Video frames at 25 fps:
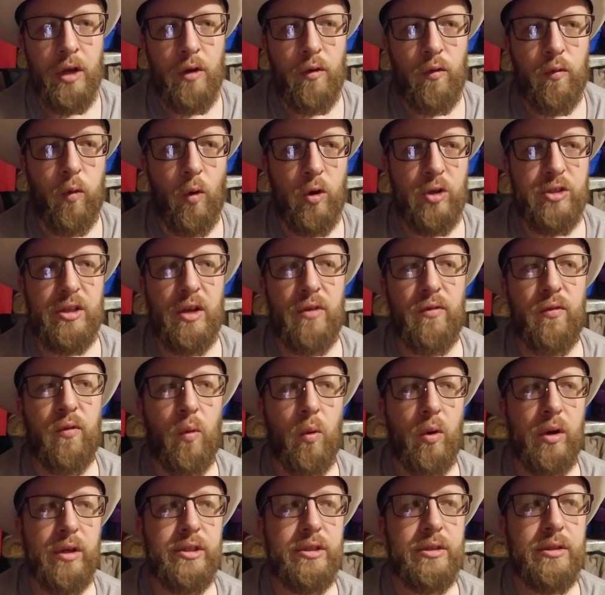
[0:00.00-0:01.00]
Force on
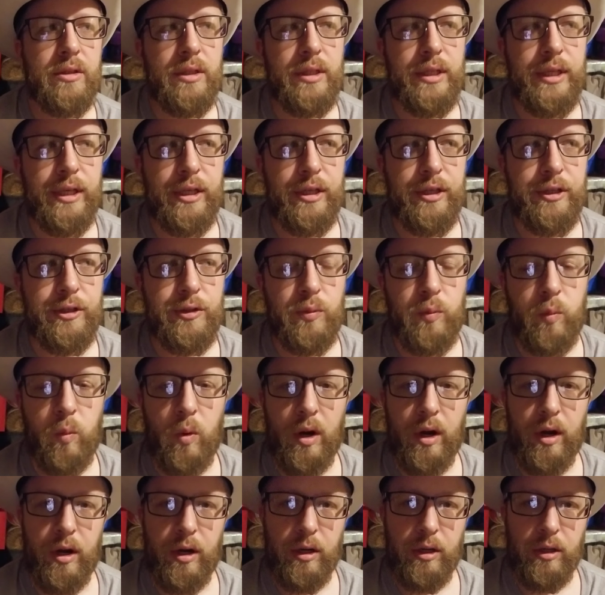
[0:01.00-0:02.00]
Force is
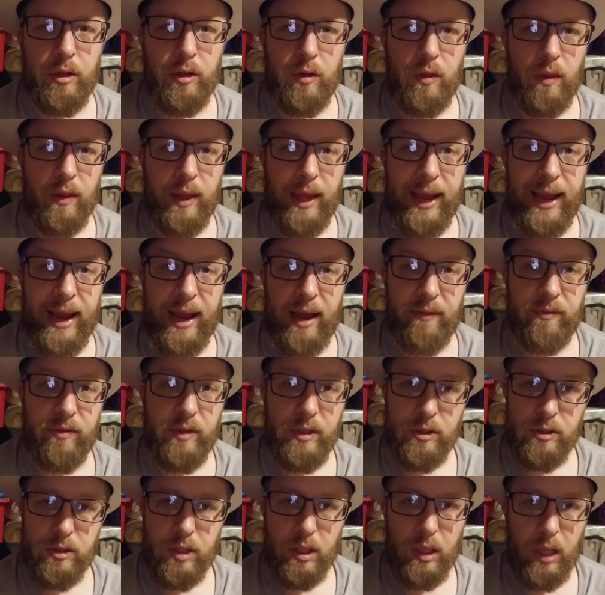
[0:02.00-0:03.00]
where they have
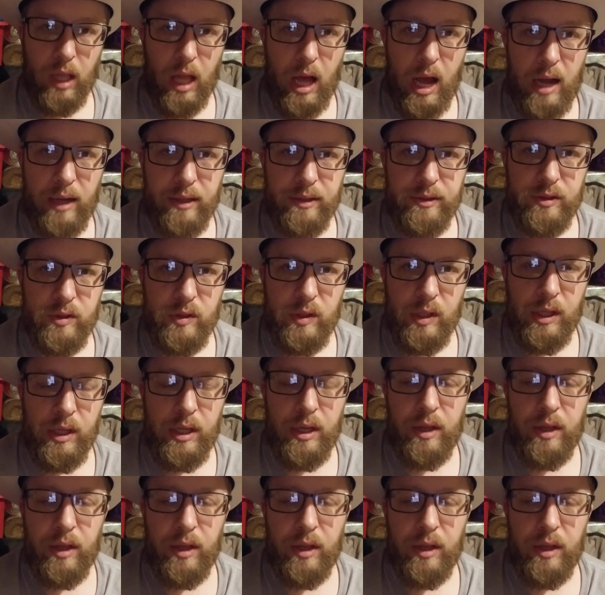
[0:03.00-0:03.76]
these Glocks